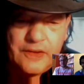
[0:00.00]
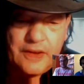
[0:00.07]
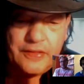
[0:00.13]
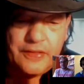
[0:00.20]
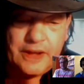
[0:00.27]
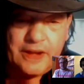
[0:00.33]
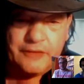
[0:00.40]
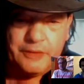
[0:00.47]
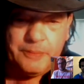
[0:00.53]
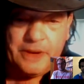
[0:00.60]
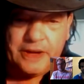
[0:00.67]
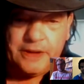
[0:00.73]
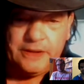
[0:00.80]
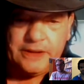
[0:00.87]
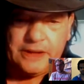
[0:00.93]
I think
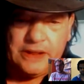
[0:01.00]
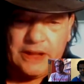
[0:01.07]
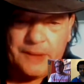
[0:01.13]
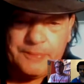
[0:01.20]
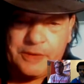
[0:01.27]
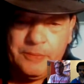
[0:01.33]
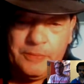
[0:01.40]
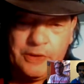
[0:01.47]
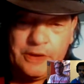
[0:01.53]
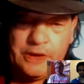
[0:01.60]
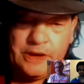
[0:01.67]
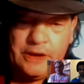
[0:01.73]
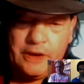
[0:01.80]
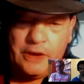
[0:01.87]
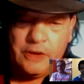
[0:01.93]
everybody in the Collapse
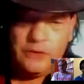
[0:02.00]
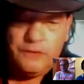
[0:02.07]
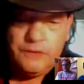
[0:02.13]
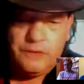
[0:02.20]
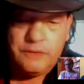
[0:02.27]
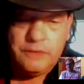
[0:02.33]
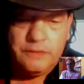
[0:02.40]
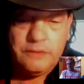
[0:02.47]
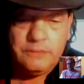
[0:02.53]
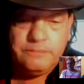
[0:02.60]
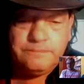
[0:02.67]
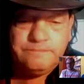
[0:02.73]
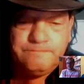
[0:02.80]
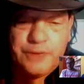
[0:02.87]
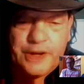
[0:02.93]
community knows,
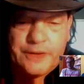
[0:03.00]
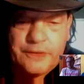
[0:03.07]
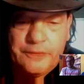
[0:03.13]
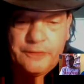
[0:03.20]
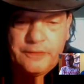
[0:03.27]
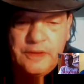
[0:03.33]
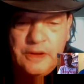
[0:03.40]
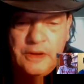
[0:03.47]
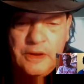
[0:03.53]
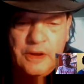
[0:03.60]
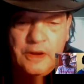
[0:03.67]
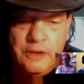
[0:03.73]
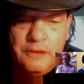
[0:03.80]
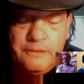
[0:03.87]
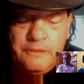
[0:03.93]
Brits
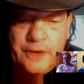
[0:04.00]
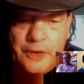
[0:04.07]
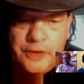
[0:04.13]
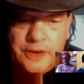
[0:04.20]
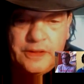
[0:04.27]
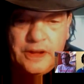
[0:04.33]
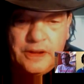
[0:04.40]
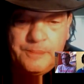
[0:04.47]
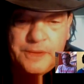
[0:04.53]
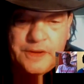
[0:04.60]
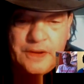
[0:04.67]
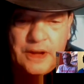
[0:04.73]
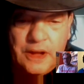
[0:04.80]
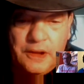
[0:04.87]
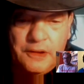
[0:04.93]
voted
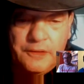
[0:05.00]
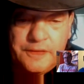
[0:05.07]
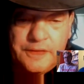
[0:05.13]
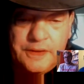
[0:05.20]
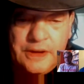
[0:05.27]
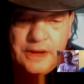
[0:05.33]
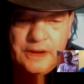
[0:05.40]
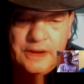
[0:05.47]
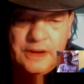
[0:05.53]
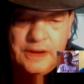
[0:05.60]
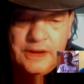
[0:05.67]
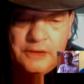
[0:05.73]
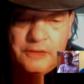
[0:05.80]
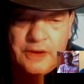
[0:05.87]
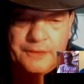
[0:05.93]
themselves
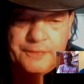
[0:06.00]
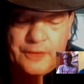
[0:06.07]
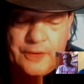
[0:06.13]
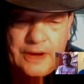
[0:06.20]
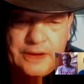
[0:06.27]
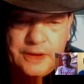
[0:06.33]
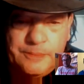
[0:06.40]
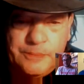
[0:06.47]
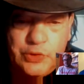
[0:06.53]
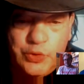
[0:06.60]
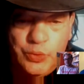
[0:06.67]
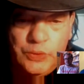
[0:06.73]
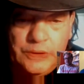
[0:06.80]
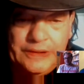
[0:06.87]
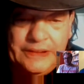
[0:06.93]
in a referendum
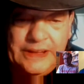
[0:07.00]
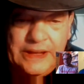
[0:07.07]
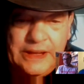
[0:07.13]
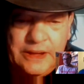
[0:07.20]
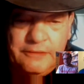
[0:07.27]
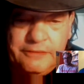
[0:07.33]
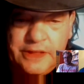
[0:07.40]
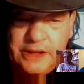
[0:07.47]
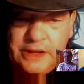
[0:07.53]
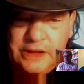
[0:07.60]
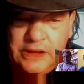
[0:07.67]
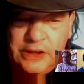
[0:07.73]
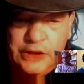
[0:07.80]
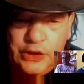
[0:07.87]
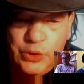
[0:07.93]
to leave the
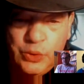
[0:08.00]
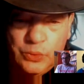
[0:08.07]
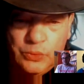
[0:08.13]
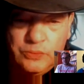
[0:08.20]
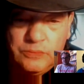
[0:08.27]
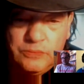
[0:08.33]
EU.